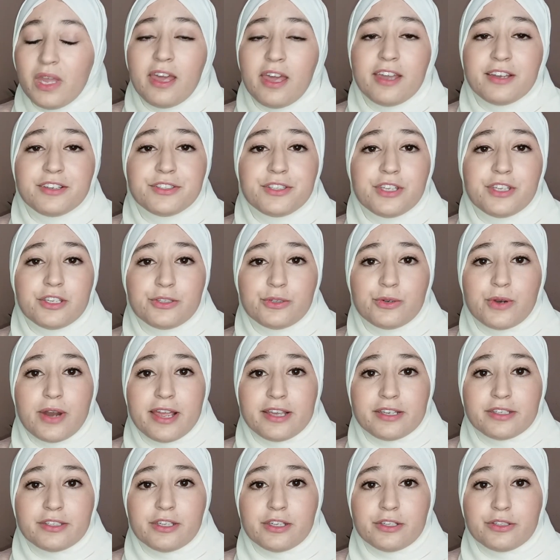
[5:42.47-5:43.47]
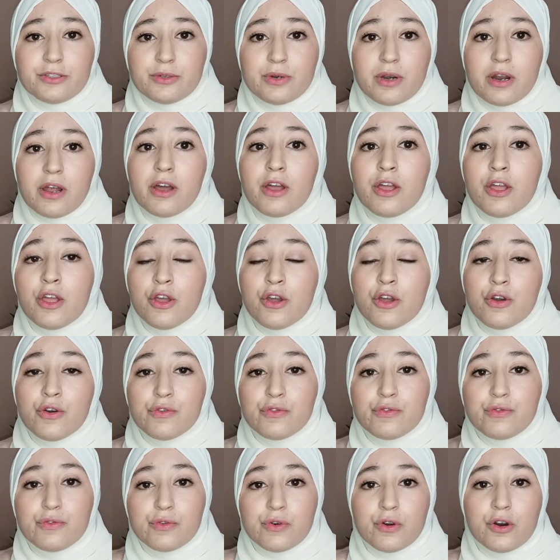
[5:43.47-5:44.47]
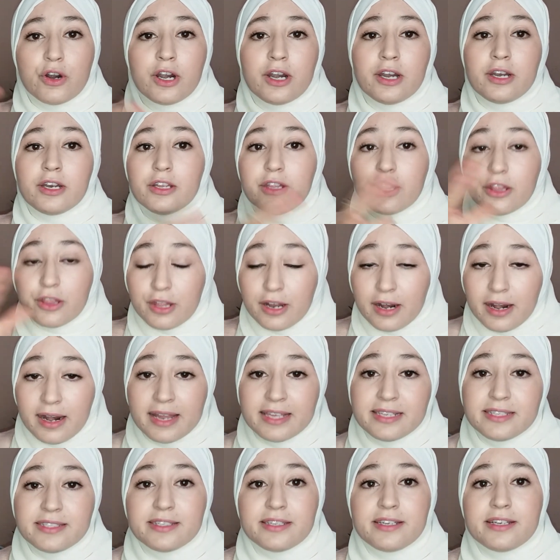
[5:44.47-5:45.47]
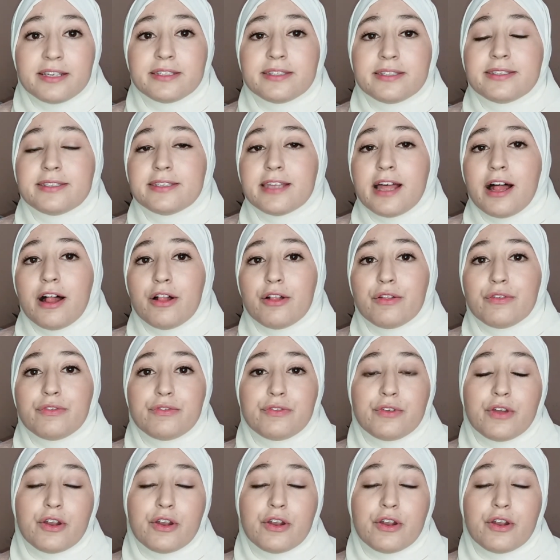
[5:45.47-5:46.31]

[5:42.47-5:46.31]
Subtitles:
etc. etc. For the lesson itself,